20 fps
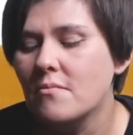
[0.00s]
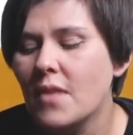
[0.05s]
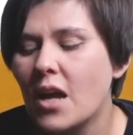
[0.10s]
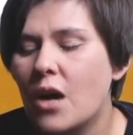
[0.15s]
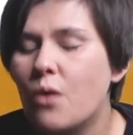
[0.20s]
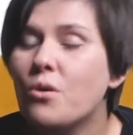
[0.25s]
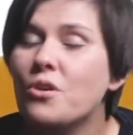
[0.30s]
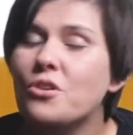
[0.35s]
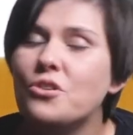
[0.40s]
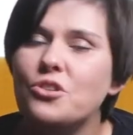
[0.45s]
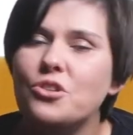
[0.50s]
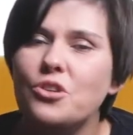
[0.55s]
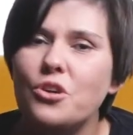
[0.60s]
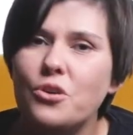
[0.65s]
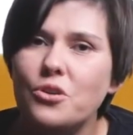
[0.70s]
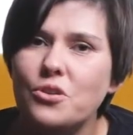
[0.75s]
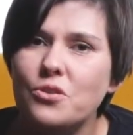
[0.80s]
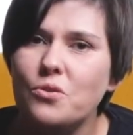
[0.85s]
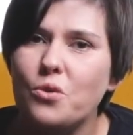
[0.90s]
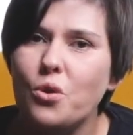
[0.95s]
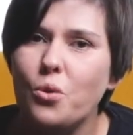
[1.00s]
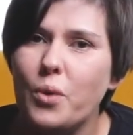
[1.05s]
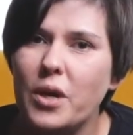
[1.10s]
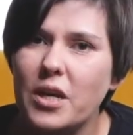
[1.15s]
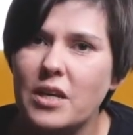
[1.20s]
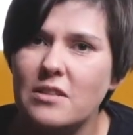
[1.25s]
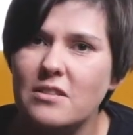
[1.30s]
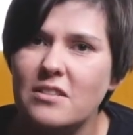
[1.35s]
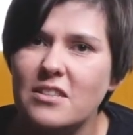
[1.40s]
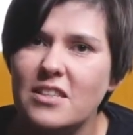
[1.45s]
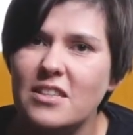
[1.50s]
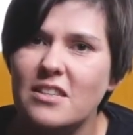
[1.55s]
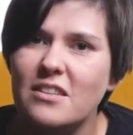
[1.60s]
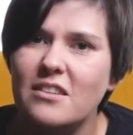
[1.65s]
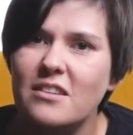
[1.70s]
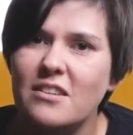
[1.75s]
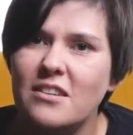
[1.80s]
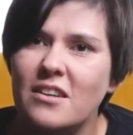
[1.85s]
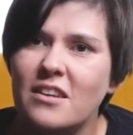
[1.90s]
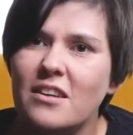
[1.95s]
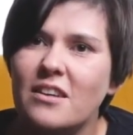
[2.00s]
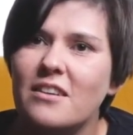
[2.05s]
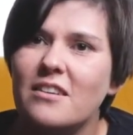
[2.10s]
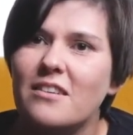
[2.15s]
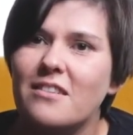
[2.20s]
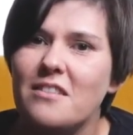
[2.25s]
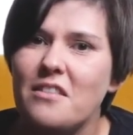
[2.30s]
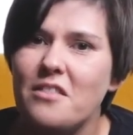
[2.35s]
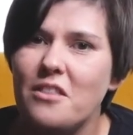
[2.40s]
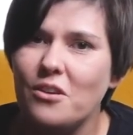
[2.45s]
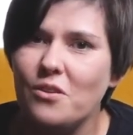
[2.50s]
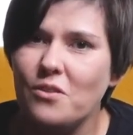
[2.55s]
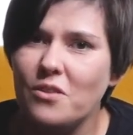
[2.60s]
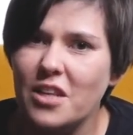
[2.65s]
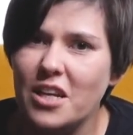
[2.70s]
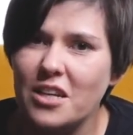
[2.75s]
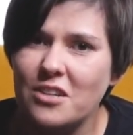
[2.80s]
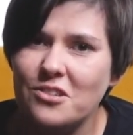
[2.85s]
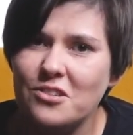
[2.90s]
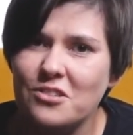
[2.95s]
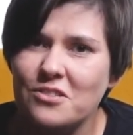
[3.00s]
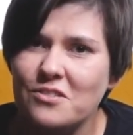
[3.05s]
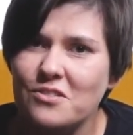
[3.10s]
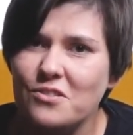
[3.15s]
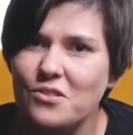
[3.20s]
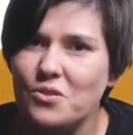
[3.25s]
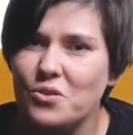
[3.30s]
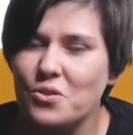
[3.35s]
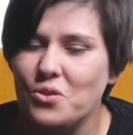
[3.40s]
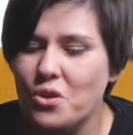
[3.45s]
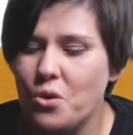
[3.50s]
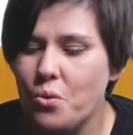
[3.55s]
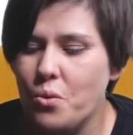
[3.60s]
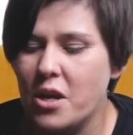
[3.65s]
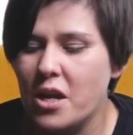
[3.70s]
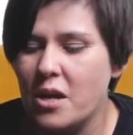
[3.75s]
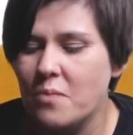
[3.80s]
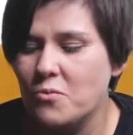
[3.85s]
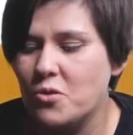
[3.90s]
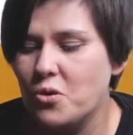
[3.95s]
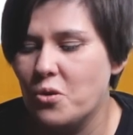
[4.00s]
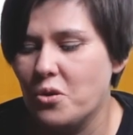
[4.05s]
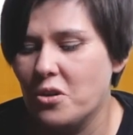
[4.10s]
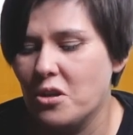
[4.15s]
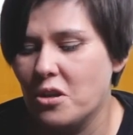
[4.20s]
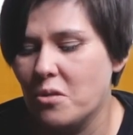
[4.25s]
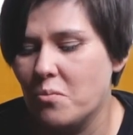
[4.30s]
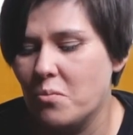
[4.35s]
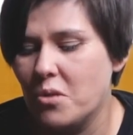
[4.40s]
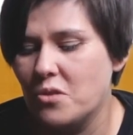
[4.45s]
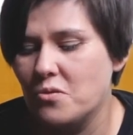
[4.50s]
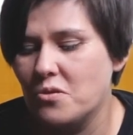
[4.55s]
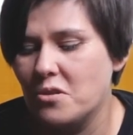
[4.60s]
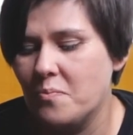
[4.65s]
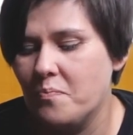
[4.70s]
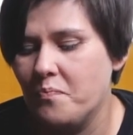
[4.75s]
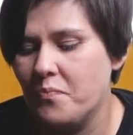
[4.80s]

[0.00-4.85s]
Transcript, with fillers: i want to show you quickly the collection so you know what i'm talking about